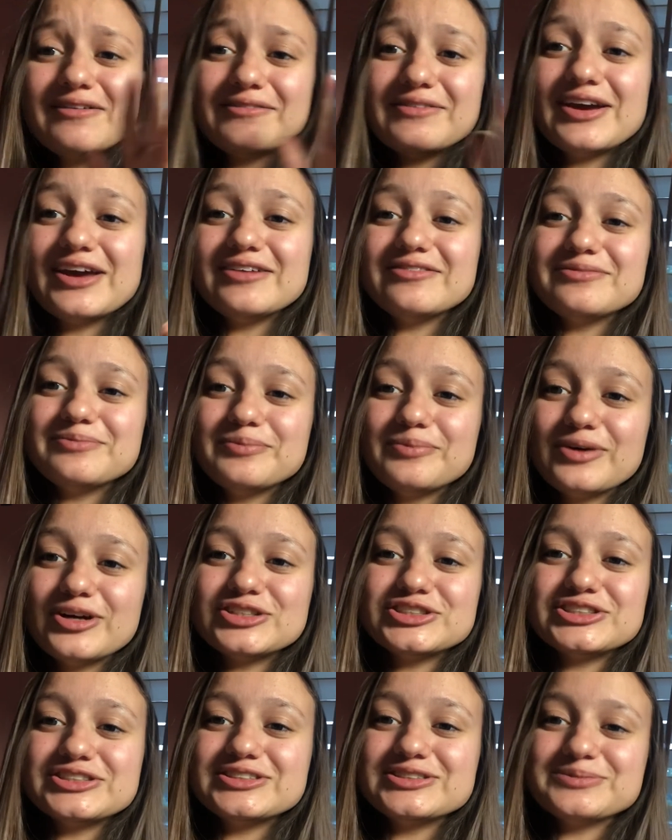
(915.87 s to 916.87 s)
fave
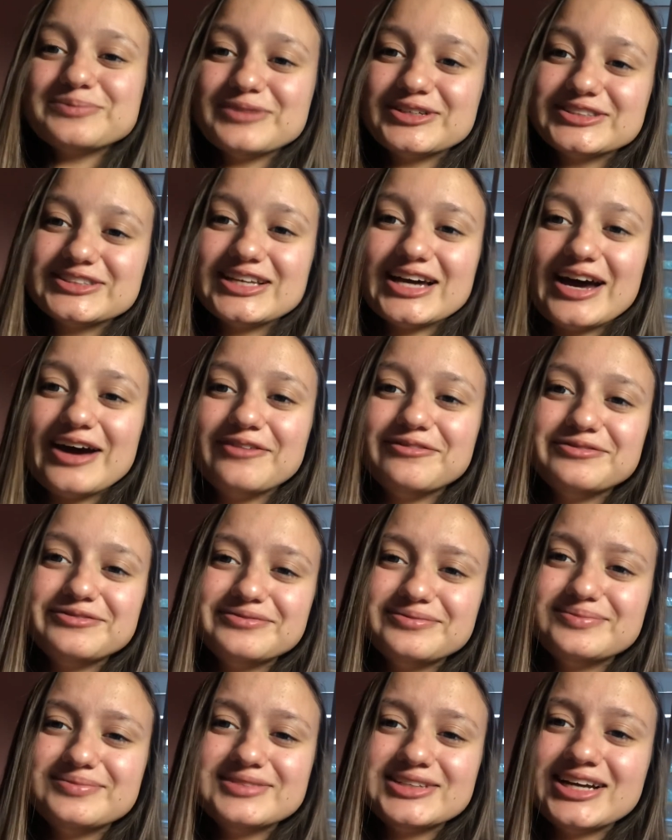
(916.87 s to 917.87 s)
brushes must have
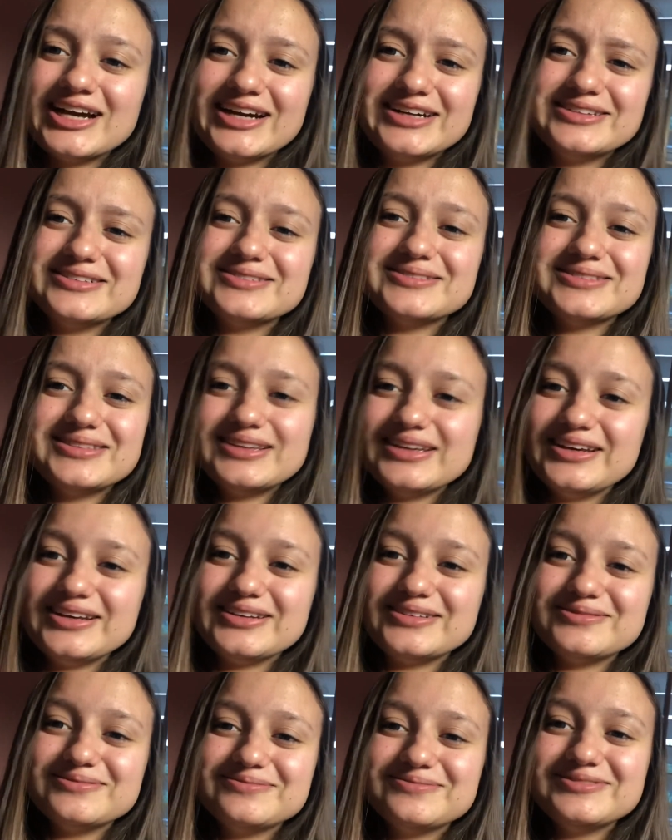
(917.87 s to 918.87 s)
kind of thing.
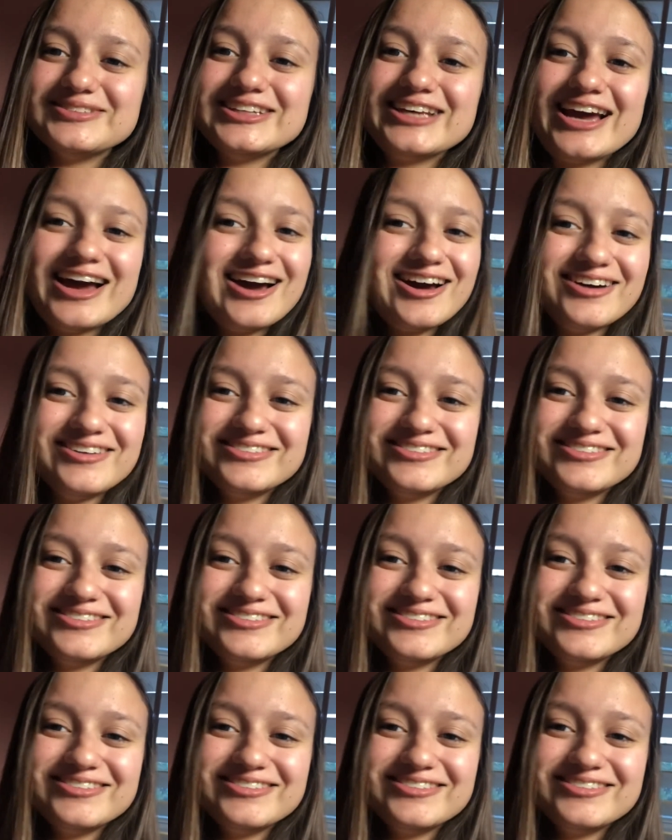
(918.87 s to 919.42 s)
Yeah.